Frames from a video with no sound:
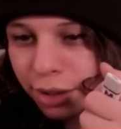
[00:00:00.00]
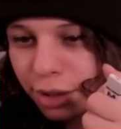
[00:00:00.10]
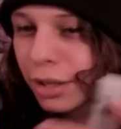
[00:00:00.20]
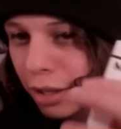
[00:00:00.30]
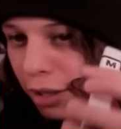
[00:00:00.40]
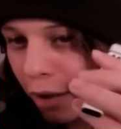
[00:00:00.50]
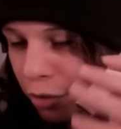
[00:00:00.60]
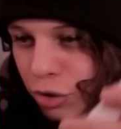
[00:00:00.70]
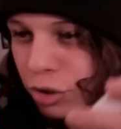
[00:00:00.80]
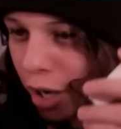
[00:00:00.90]
Like, after
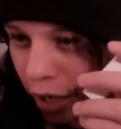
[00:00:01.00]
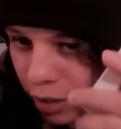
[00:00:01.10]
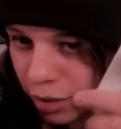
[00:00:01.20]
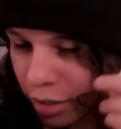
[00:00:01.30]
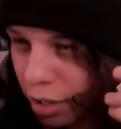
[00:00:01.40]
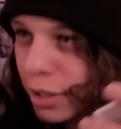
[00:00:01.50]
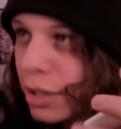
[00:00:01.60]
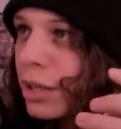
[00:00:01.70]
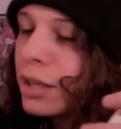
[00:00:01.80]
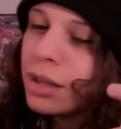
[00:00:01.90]
trying the
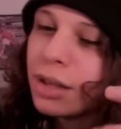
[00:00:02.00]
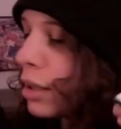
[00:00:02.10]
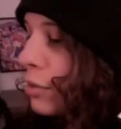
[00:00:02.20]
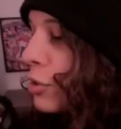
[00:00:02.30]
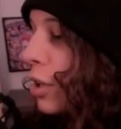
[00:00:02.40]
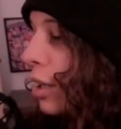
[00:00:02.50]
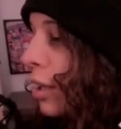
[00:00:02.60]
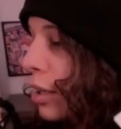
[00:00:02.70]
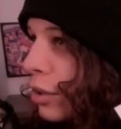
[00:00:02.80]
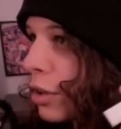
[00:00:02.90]
CBD, after trying,
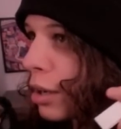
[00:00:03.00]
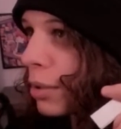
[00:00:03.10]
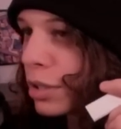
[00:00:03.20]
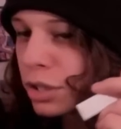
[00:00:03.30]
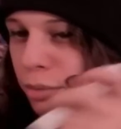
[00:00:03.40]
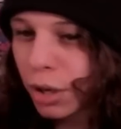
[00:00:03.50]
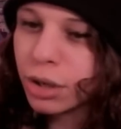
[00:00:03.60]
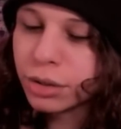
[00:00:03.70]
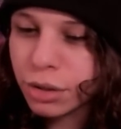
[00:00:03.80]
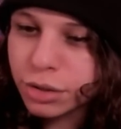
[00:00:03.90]
like, incredibly
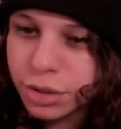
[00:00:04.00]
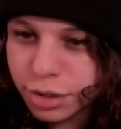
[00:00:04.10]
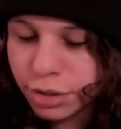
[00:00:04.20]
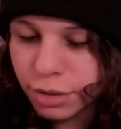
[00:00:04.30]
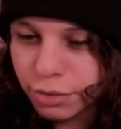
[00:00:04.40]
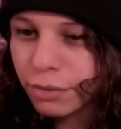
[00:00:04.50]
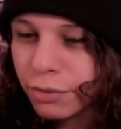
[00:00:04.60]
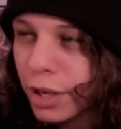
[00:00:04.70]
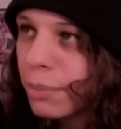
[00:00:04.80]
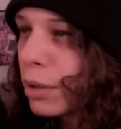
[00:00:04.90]
small doses of
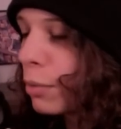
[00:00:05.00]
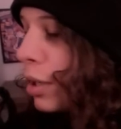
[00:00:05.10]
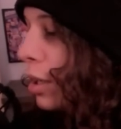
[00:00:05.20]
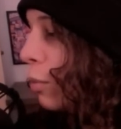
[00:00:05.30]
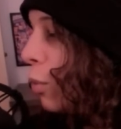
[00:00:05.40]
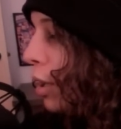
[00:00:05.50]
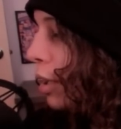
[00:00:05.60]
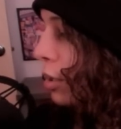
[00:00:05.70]
vaping weed, like, one-hitting